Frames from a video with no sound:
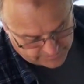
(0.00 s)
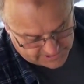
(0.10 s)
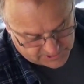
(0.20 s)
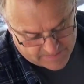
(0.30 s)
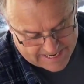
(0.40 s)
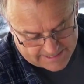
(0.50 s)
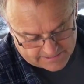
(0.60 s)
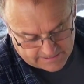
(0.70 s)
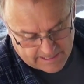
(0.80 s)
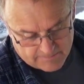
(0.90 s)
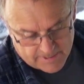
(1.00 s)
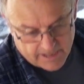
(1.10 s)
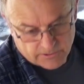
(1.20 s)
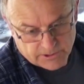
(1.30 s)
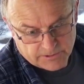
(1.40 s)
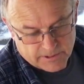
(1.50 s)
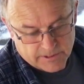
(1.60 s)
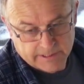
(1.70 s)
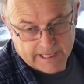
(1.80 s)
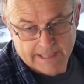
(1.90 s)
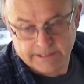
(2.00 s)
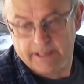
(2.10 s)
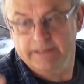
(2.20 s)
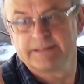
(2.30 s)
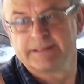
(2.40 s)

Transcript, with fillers: this part to come out into the gutter